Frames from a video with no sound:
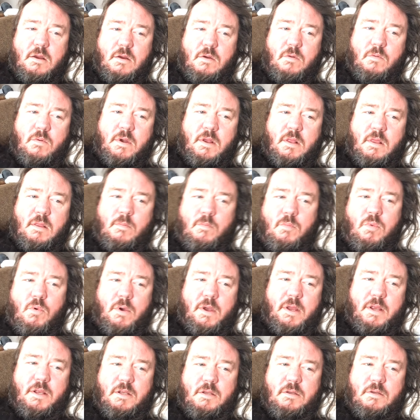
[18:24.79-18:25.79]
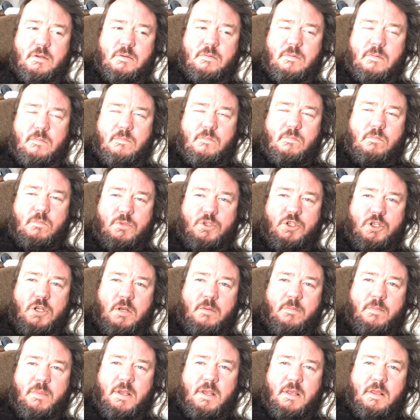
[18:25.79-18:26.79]
When the point
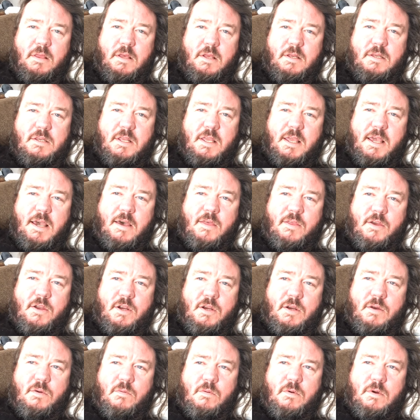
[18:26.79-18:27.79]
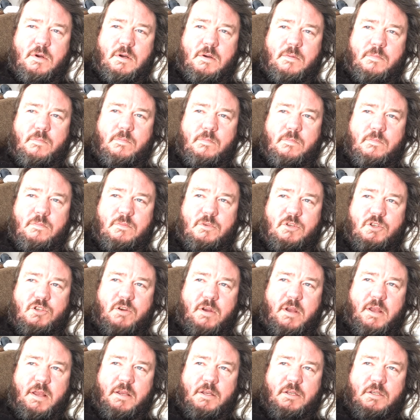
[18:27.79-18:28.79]
should be that together we're
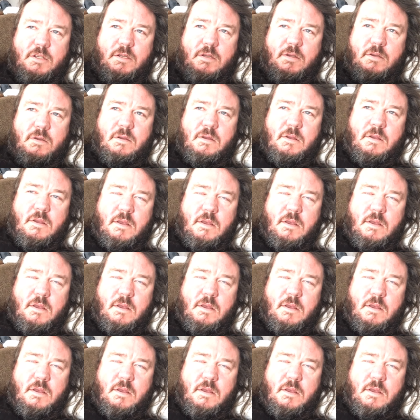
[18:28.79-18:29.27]
trying to